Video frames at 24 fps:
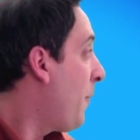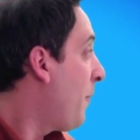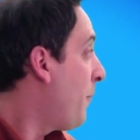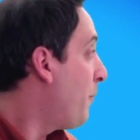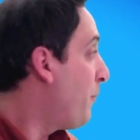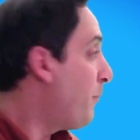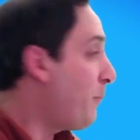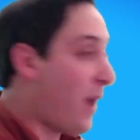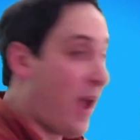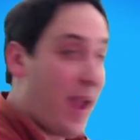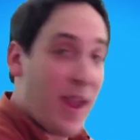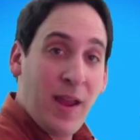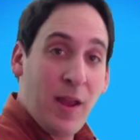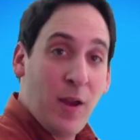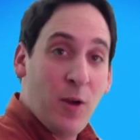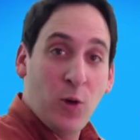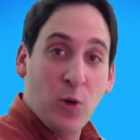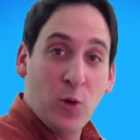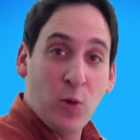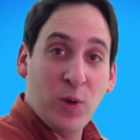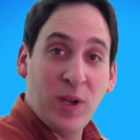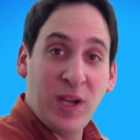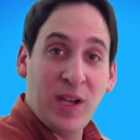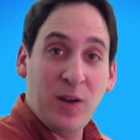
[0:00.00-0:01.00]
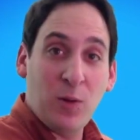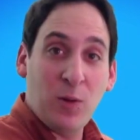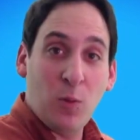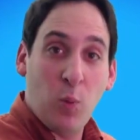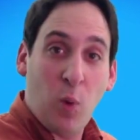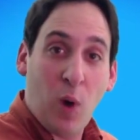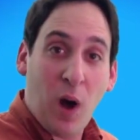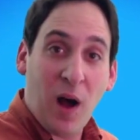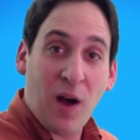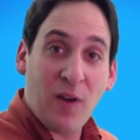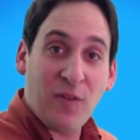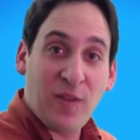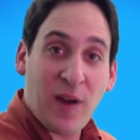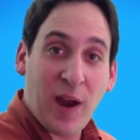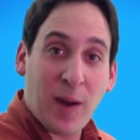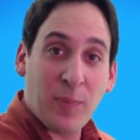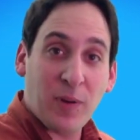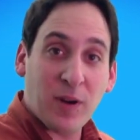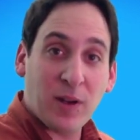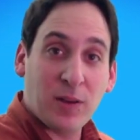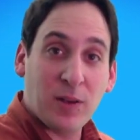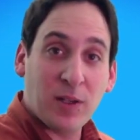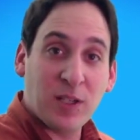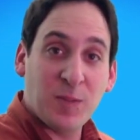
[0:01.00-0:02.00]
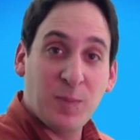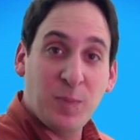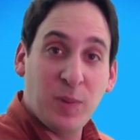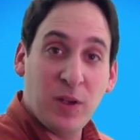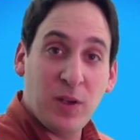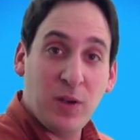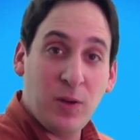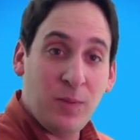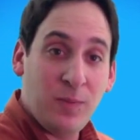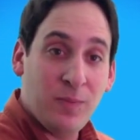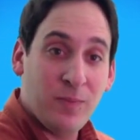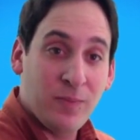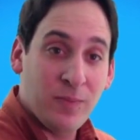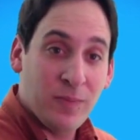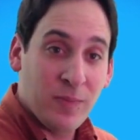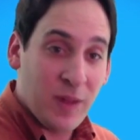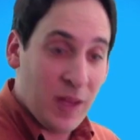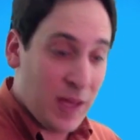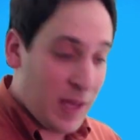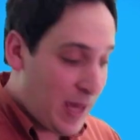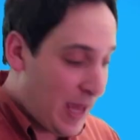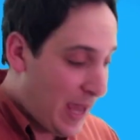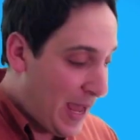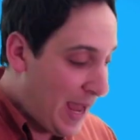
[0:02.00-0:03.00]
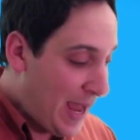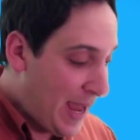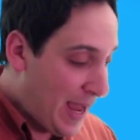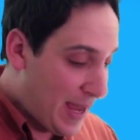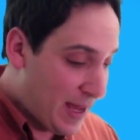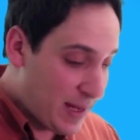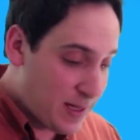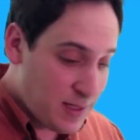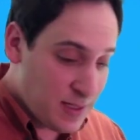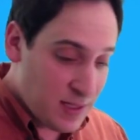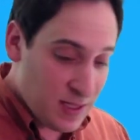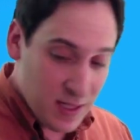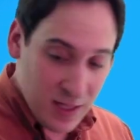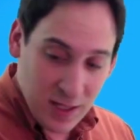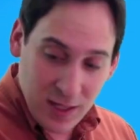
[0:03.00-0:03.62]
my green wall fabric looks blue, and